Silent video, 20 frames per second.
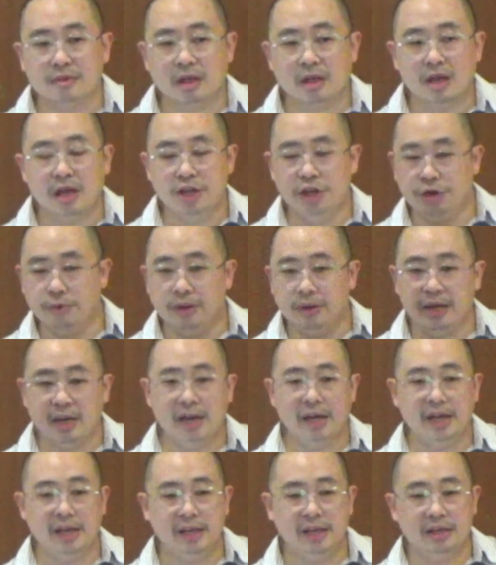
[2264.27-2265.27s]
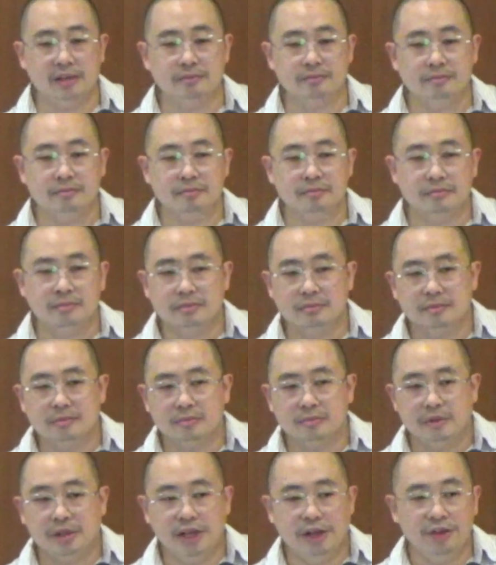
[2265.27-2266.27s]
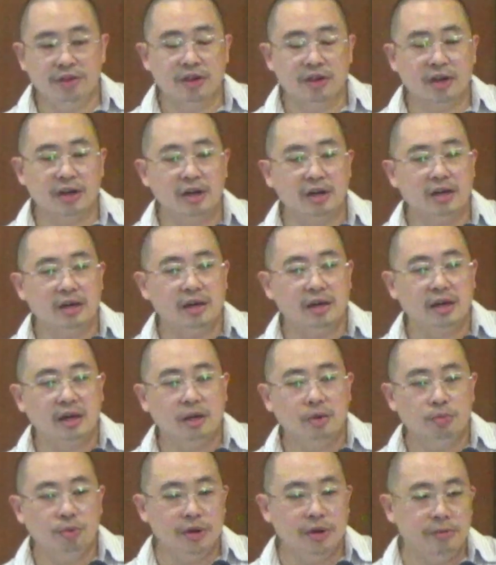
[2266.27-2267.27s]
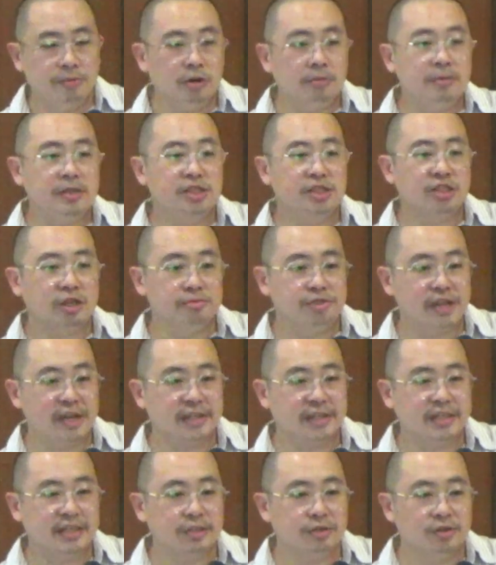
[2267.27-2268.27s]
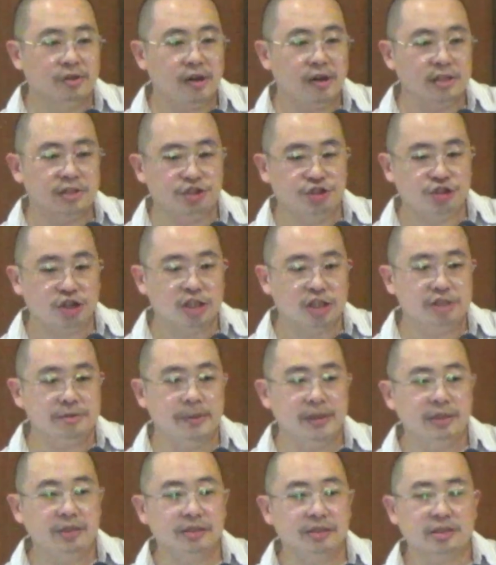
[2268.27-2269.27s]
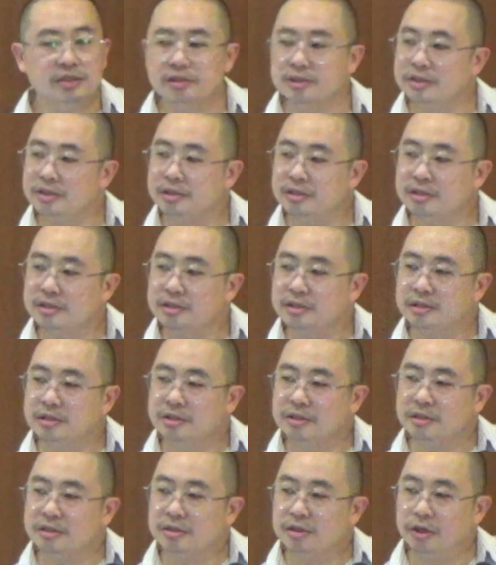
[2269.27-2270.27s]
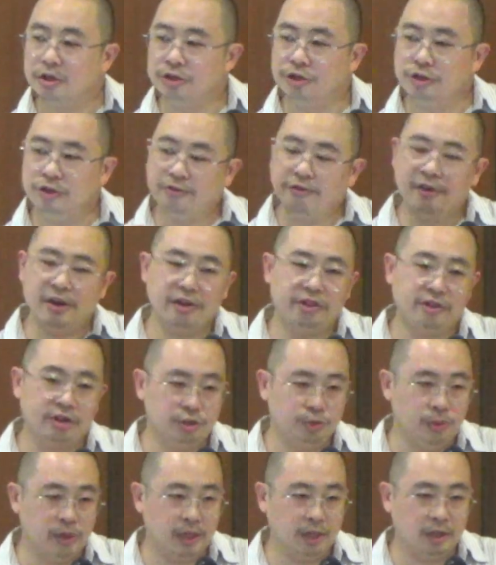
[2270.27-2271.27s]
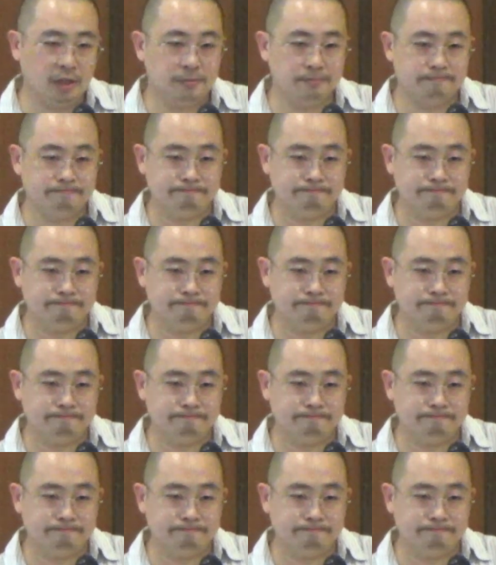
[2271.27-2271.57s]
you and I, either we will be subjected to God's judgment or to the Father's welcome.